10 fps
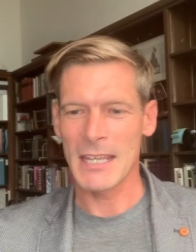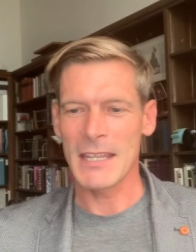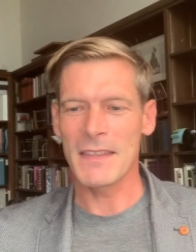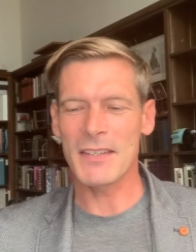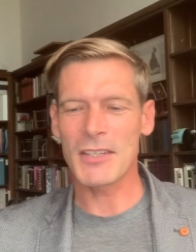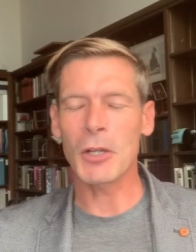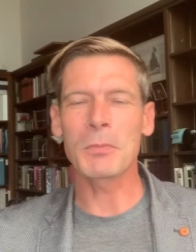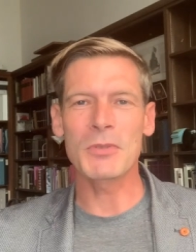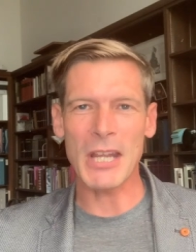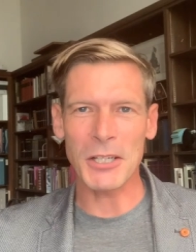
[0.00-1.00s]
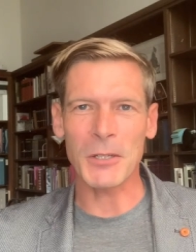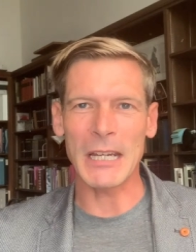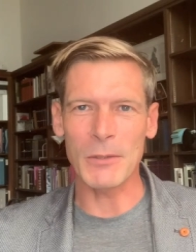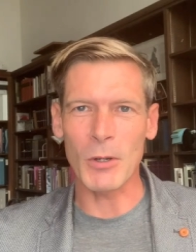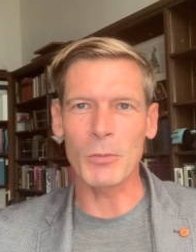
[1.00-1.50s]
This helped
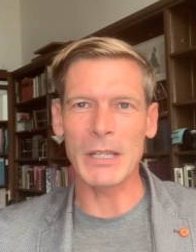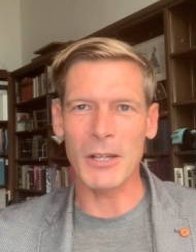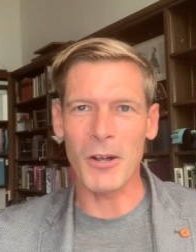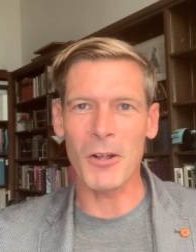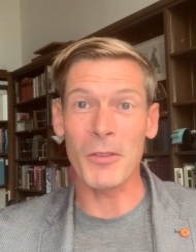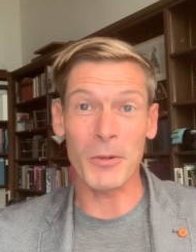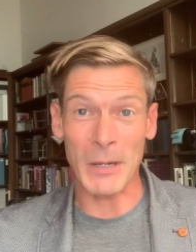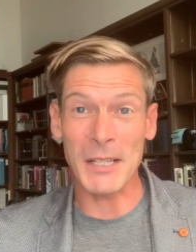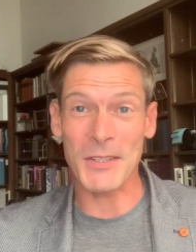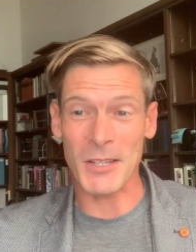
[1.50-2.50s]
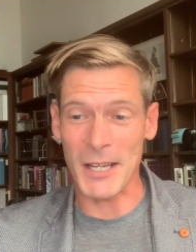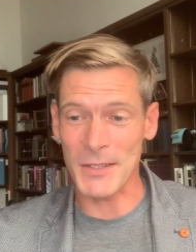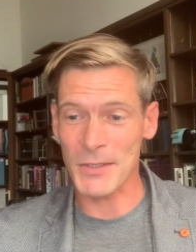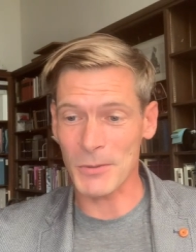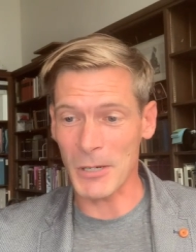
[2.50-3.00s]
generate what we call the
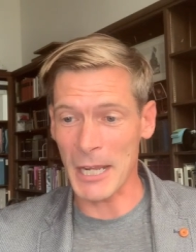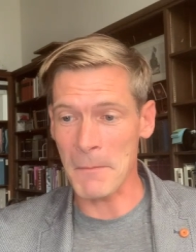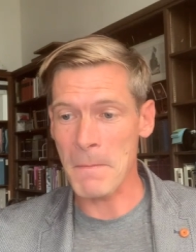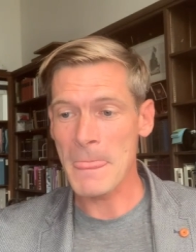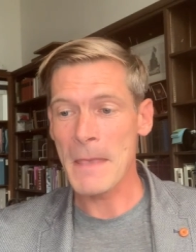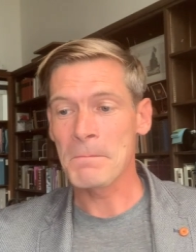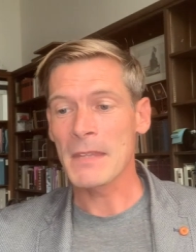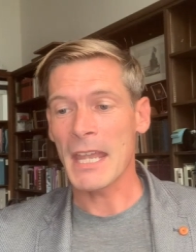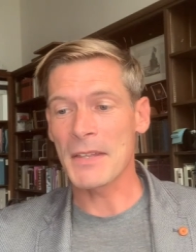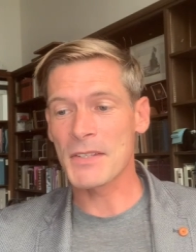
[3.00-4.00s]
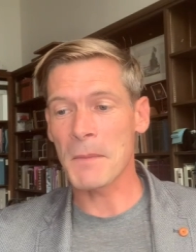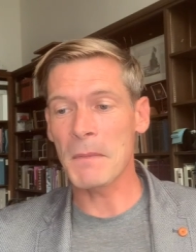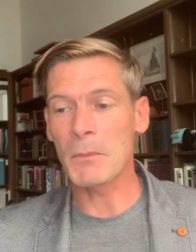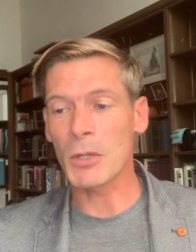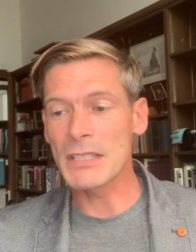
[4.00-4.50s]
Renaissance, right? And
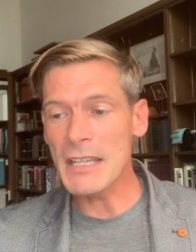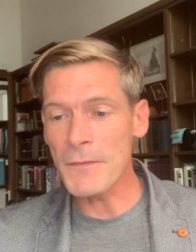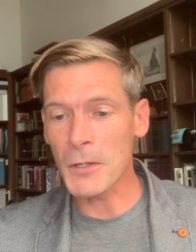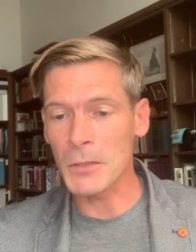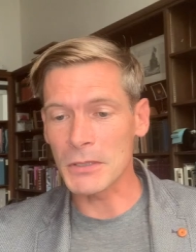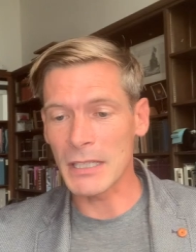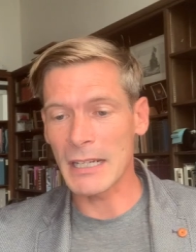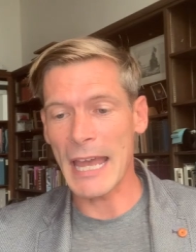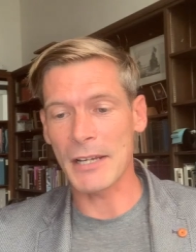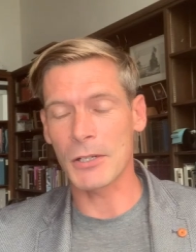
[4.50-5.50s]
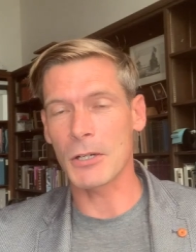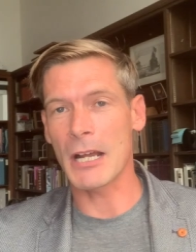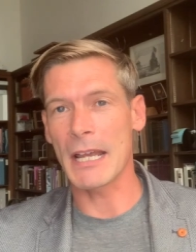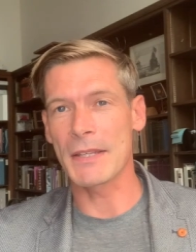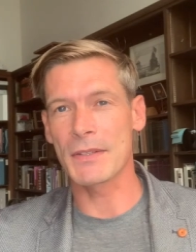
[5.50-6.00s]
something more difficult to
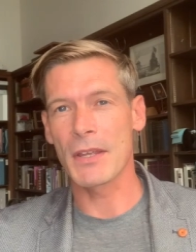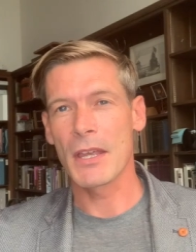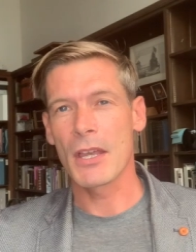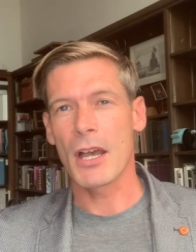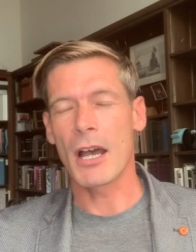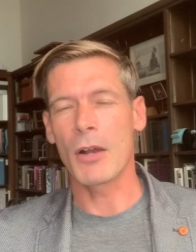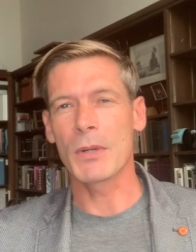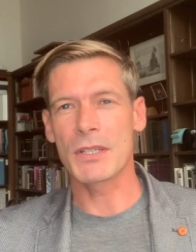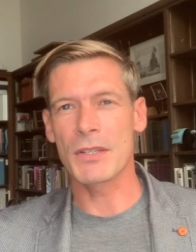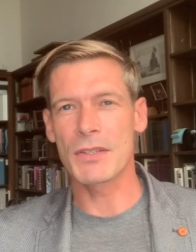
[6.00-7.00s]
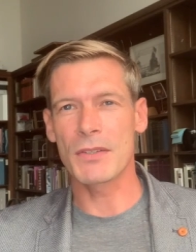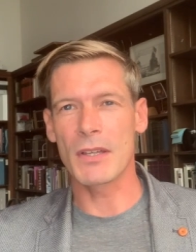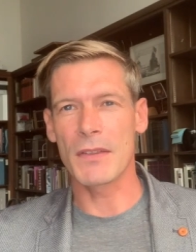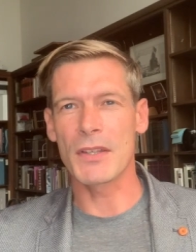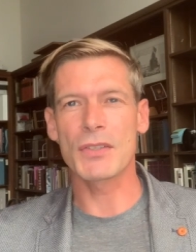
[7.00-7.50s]
categorize, which is
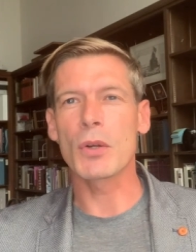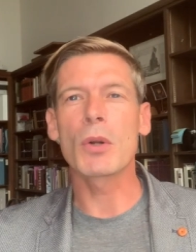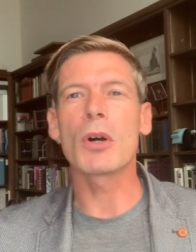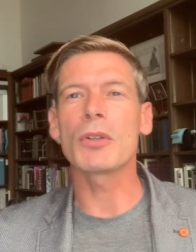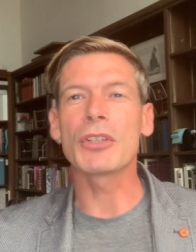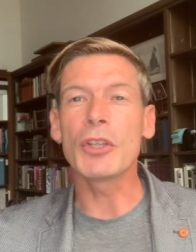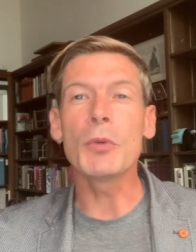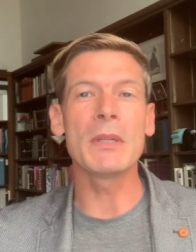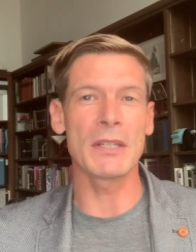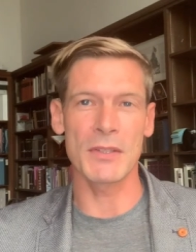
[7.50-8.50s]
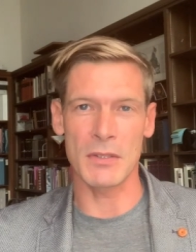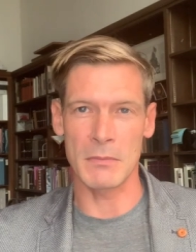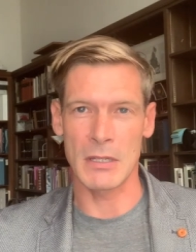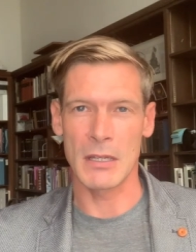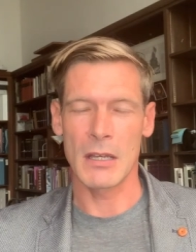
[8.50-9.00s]
the so-called
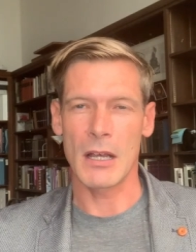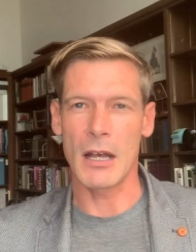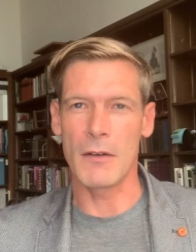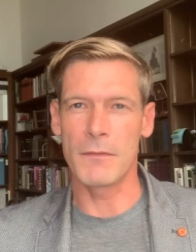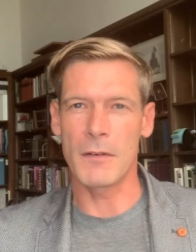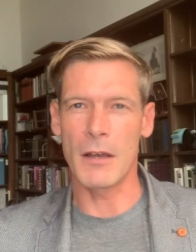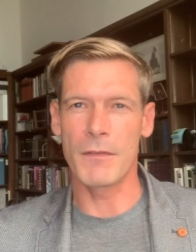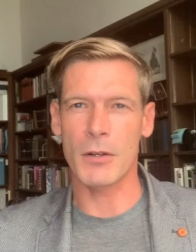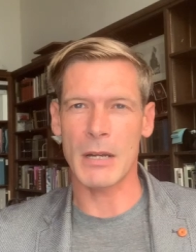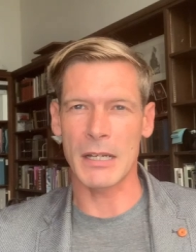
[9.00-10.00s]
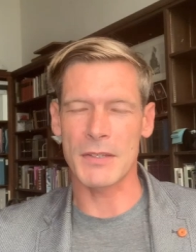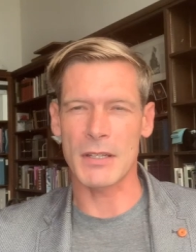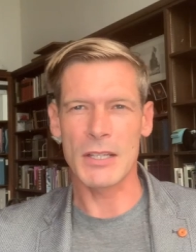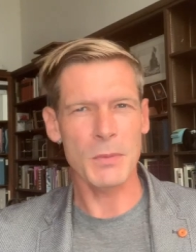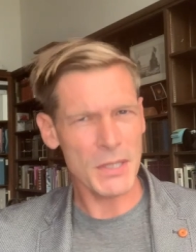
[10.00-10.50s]
humanism of the
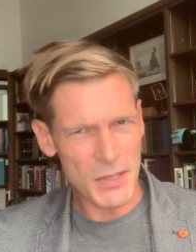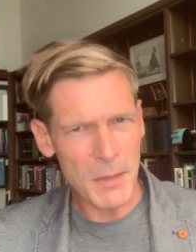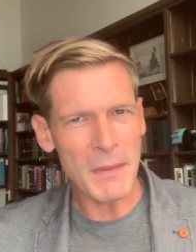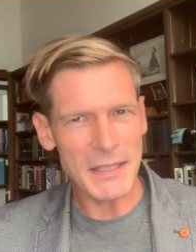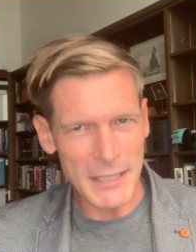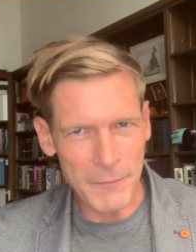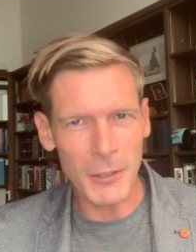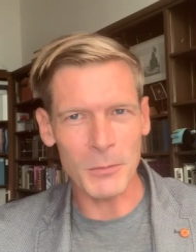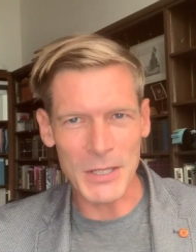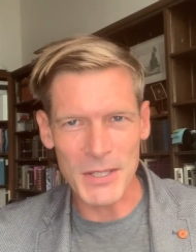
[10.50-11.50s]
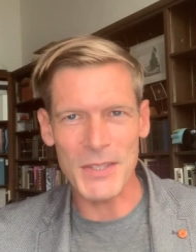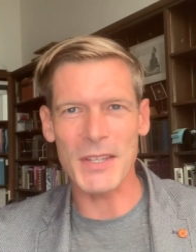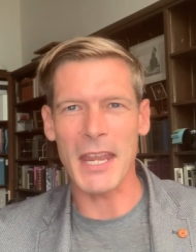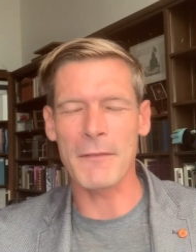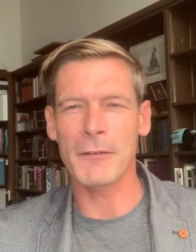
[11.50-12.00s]
Renaissance, which is something different, we should
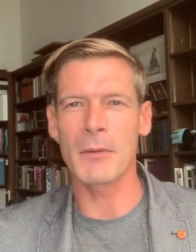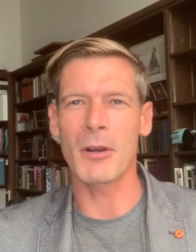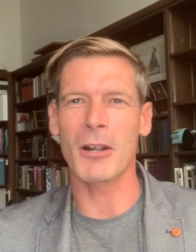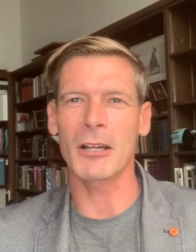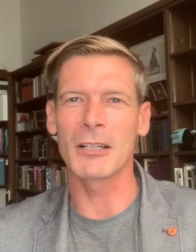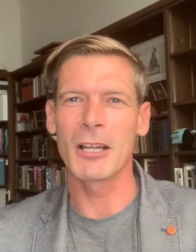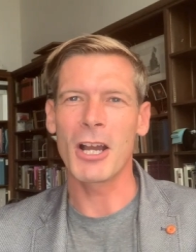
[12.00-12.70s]
say, from our